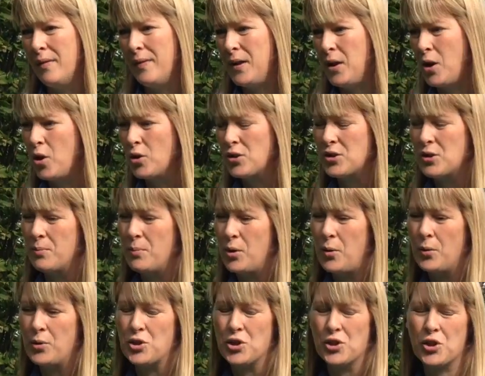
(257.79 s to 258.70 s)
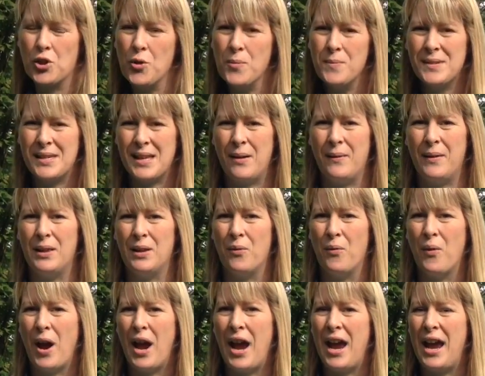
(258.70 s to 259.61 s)
The Automower just comes out in
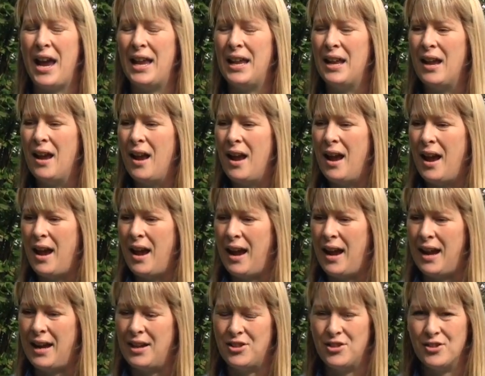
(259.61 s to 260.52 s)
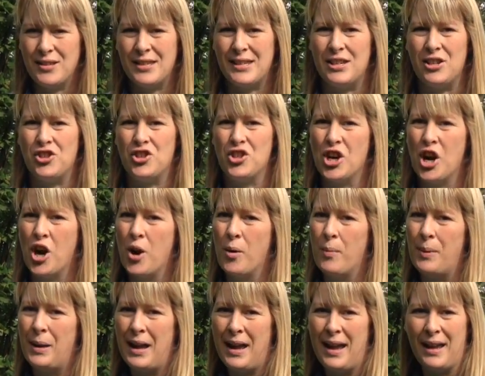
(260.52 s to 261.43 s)
the rain, it does its
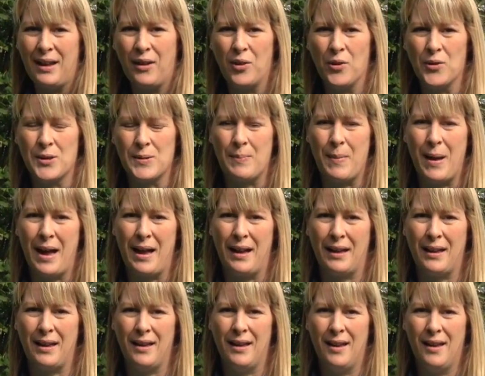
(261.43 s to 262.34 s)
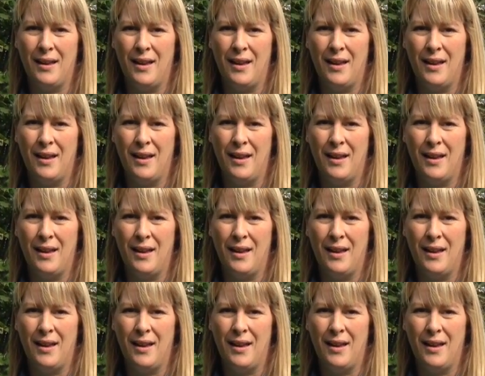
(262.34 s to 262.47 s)
job, it goes back.